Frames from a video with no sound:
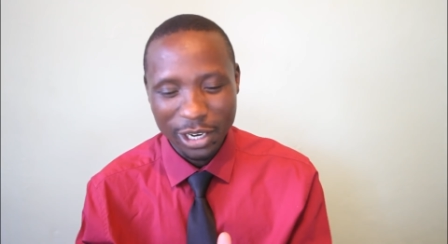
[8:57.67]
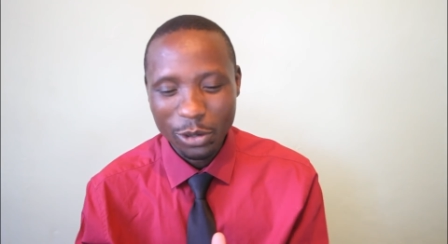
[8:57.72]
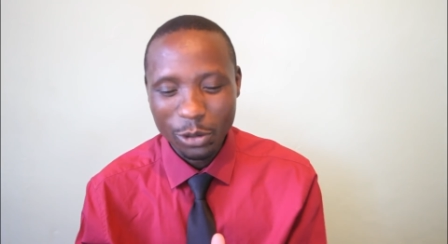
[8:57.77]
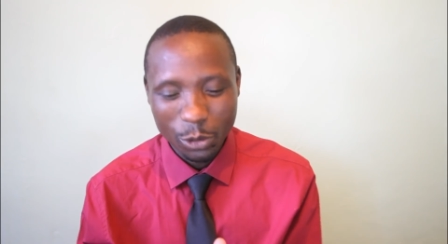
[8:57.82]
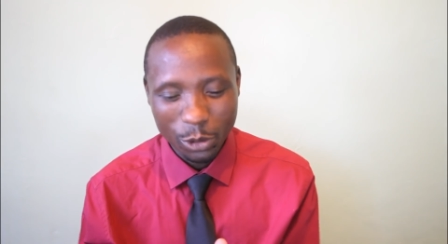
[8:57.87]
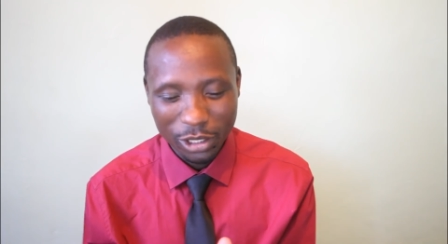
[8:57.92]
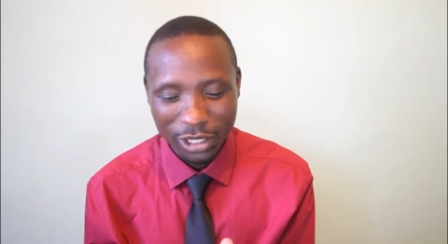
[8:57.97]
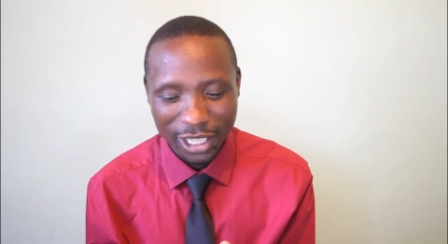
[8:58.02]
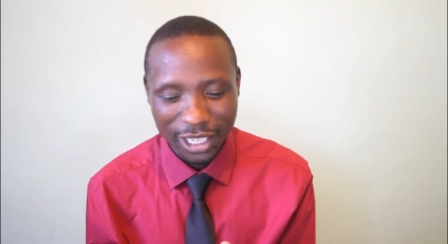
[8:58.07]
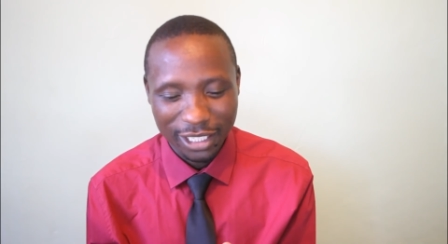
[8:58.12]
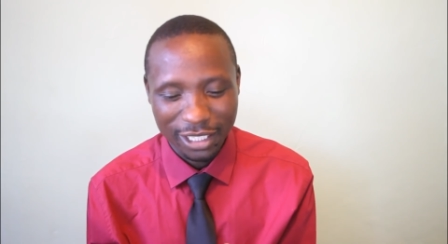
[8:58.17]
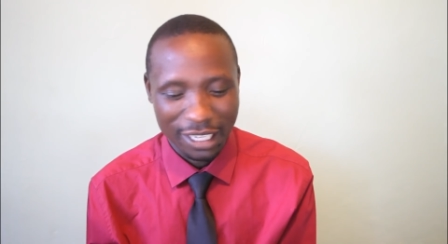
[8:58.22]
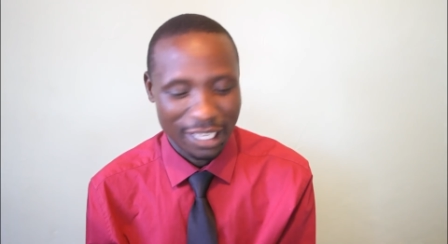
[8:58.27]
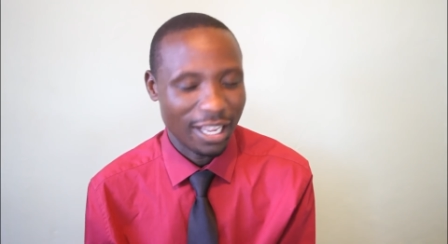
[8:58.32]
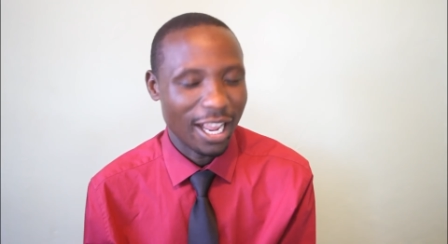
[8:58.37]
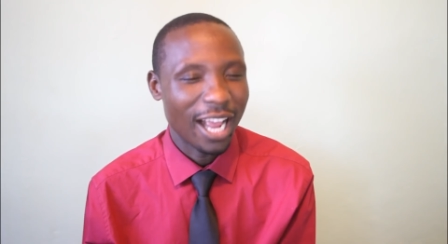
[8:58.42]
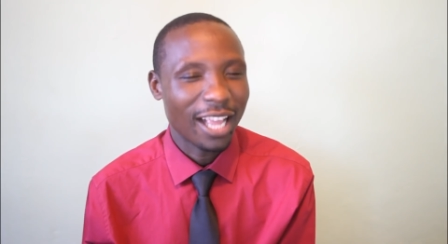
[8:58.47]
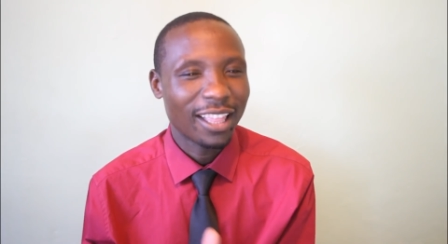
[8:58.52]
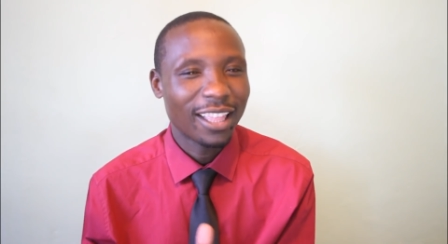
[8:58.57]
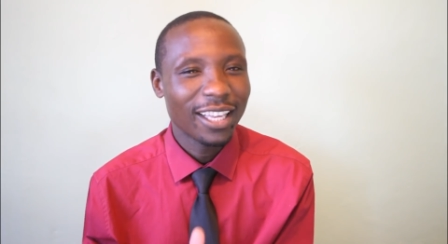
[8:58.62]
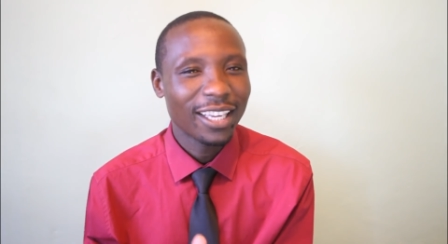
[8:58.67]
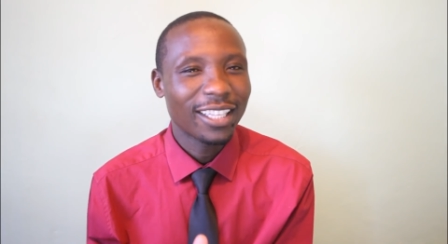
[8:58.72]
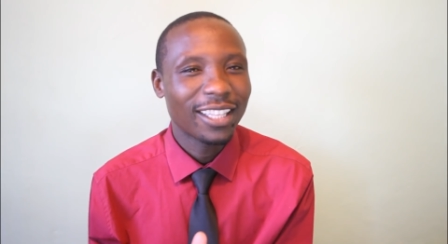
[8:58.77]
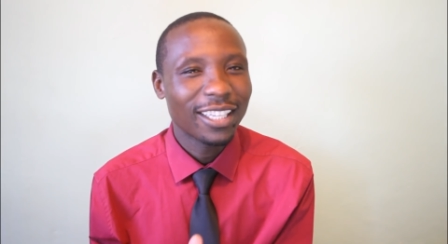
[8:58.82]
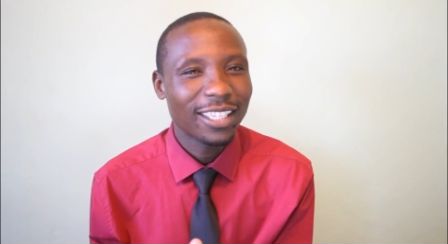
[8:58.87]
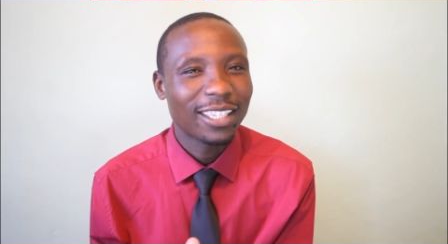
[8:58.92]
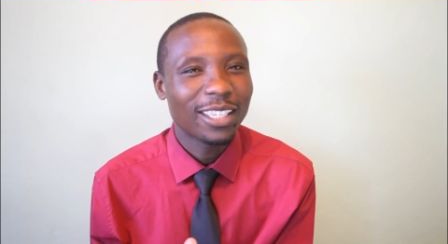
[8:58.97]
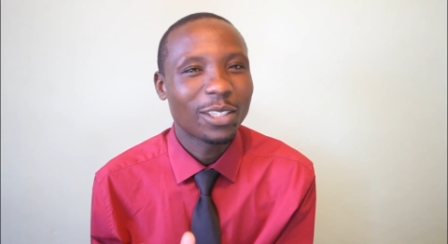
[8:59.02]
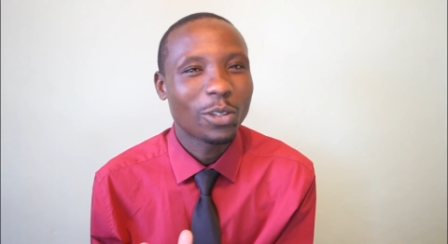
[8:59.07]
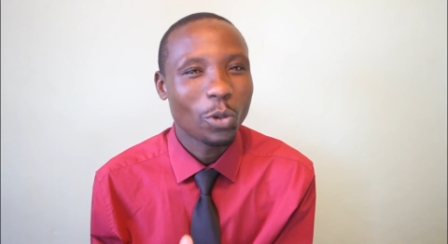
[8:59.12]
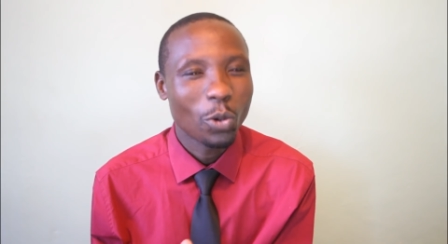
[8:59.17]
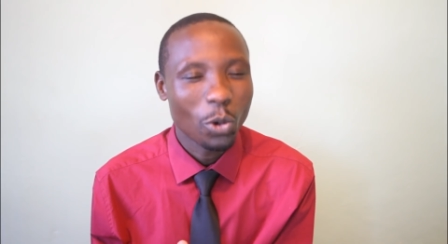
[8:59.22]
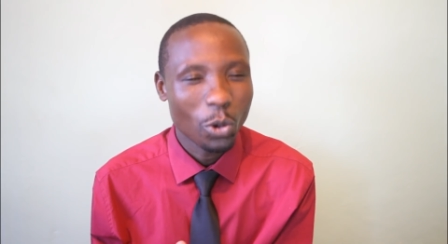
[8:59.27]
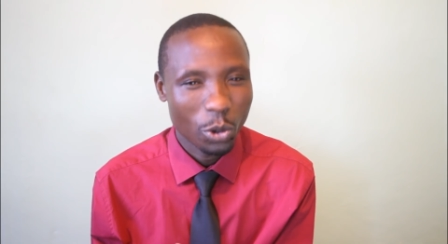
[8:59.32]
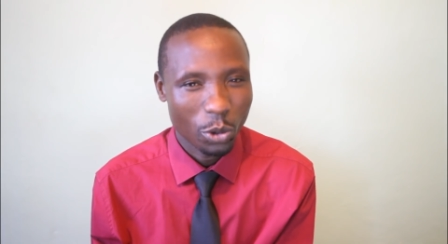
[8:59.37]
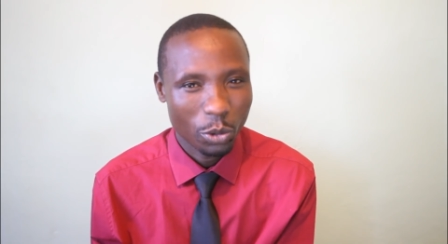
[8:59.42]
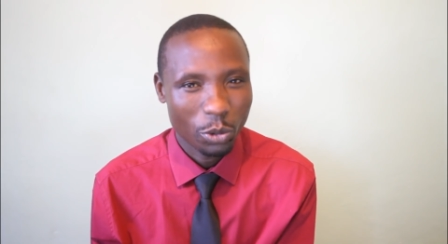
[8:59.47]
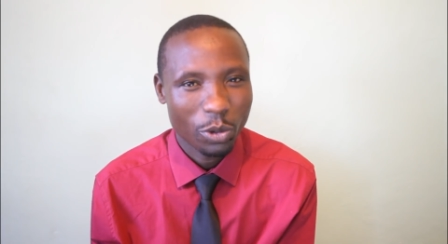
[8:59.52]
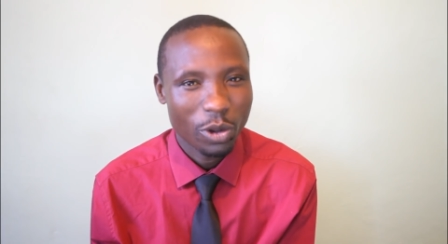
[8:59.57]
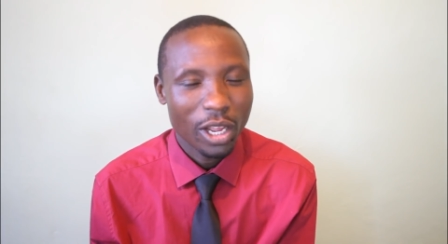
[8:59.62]
not this. I think this is
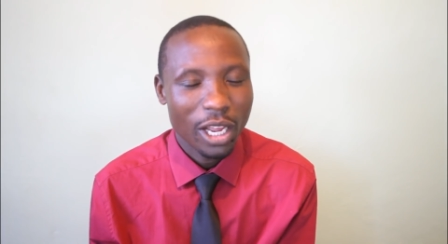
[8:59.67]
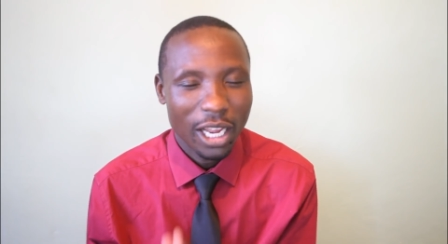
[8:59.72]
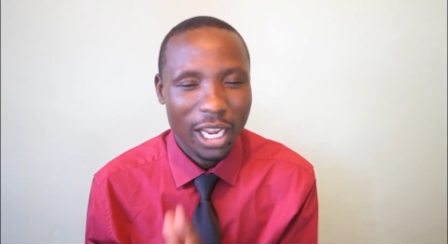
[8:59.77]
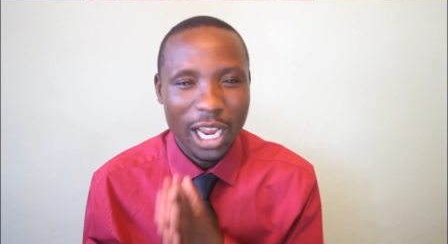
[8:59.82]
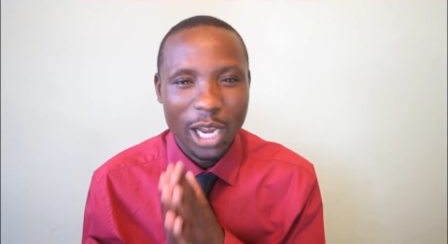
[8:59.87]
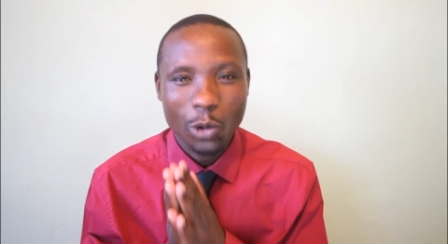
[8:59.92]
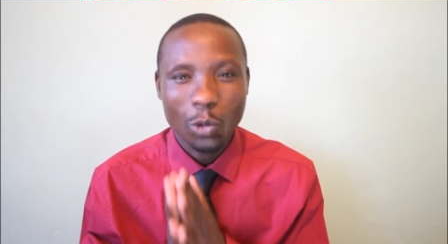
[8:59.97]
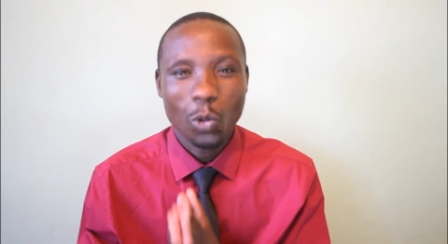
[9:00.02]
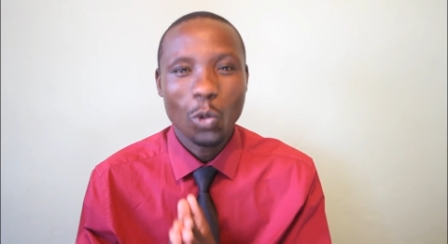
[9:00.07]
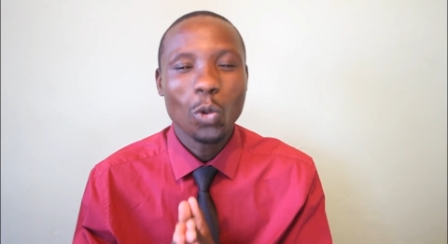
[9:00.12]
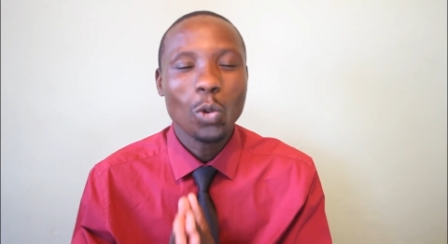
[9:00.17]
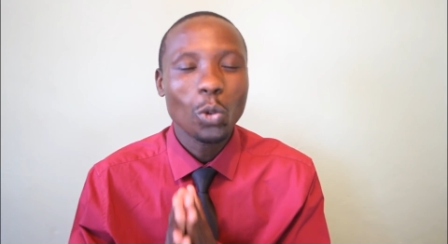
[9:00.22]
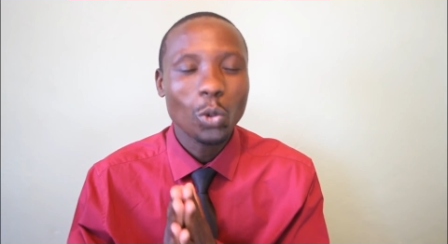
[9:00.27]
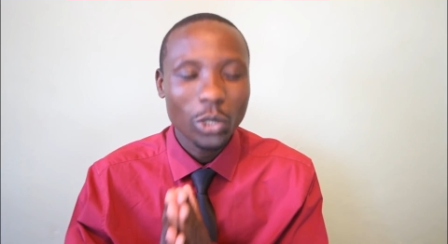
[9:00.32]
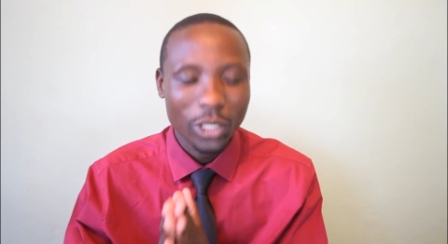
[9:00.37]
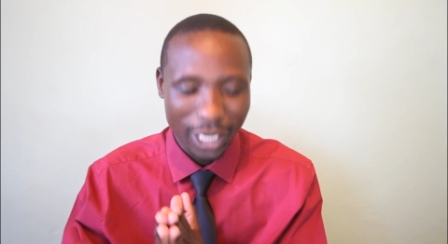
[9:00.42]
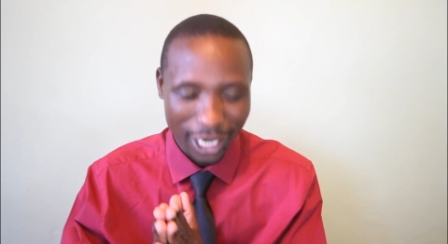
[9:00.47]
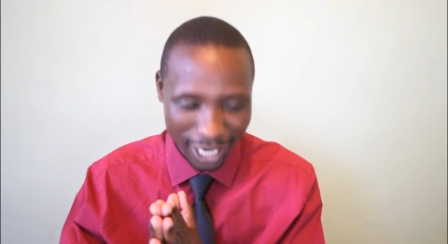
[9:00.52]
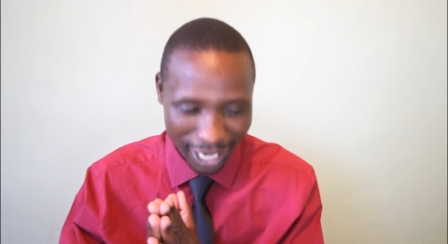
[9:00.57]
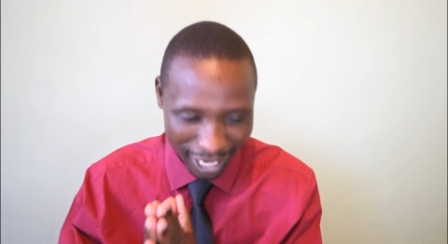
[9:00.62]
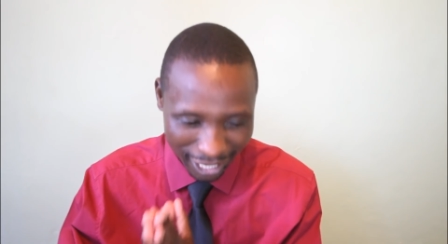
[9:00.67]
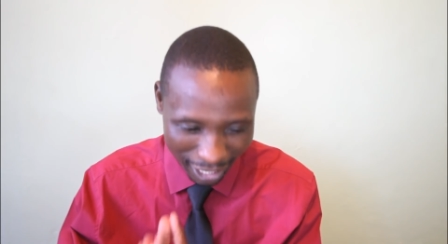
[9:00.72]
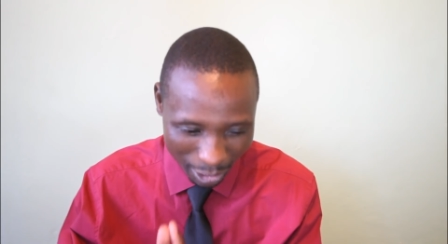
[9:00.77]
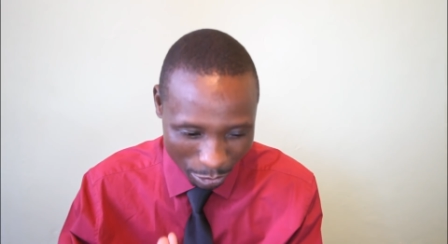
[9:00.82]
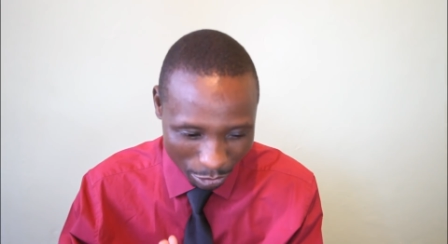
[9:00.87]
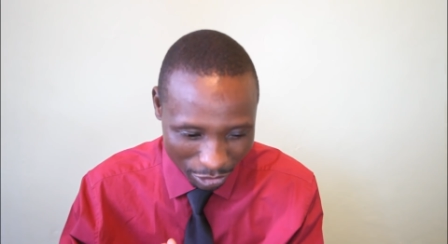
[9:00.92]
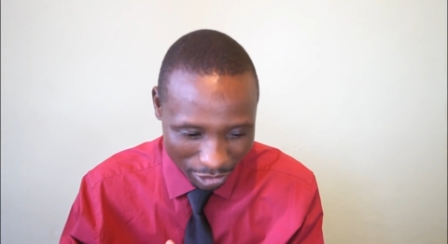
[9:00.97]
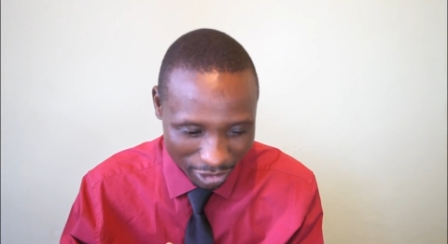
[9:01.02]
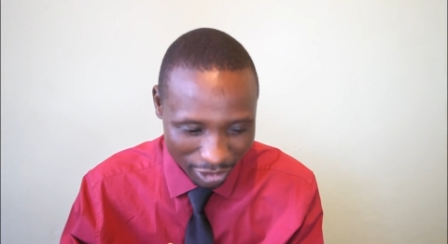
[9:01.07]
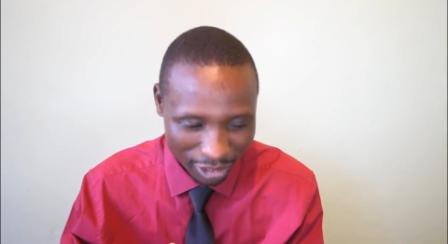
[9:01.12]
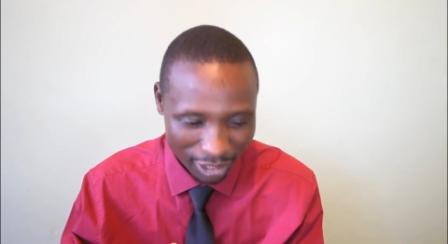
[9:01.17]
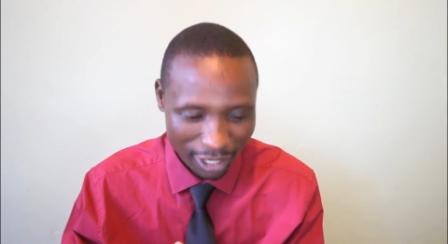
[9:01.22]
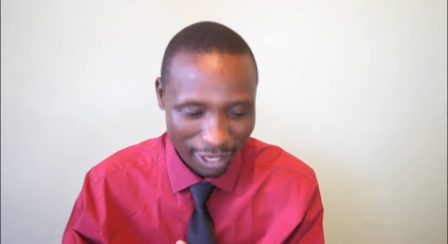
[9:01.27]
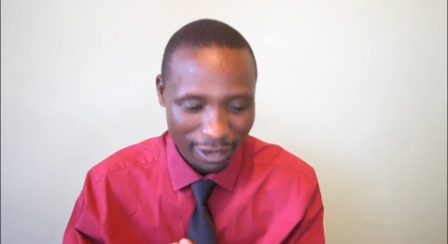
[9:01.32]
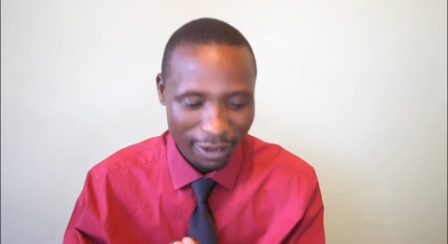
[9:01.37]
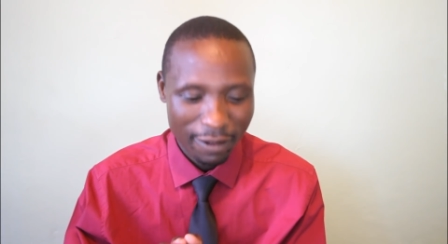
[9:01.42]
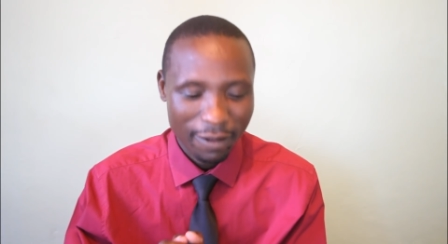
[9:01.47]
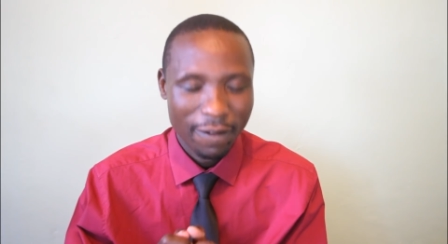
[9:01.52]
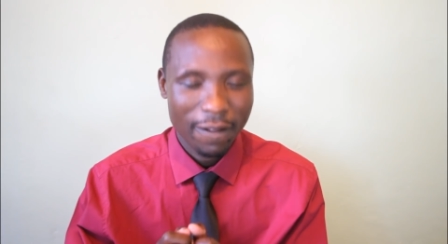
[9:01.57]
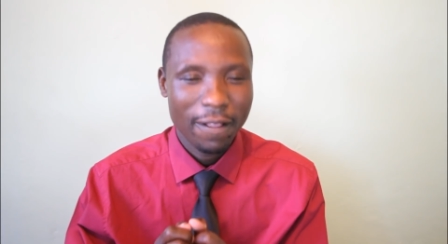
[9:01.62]
Uhuru. Can Uhuru turn around
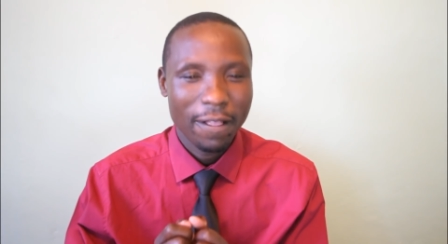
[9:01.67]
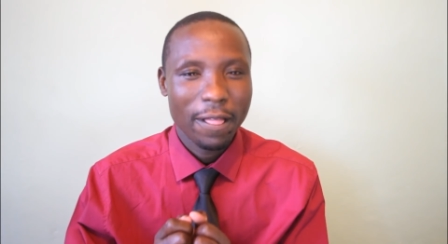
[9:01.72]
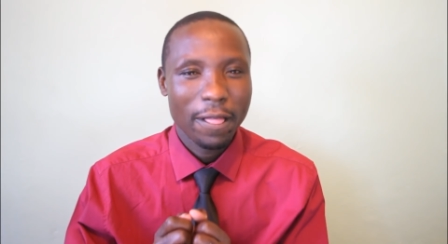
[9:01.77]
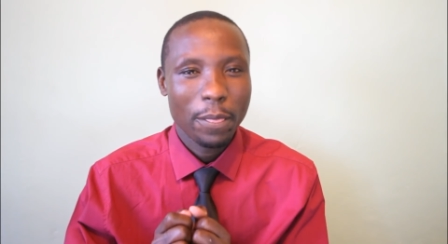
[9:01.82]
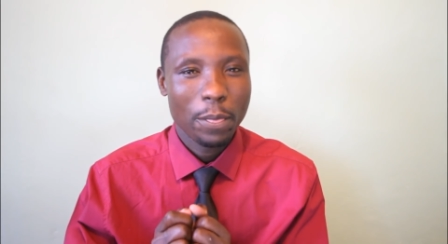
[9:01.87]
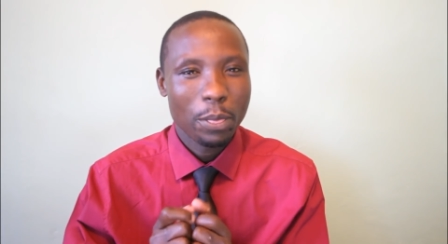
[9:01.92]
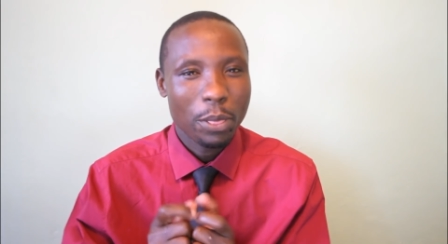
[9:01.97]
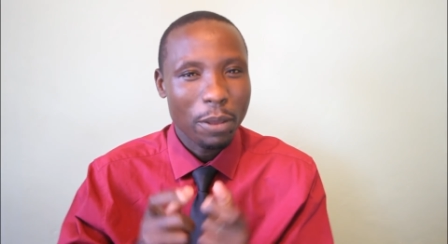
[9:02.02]
the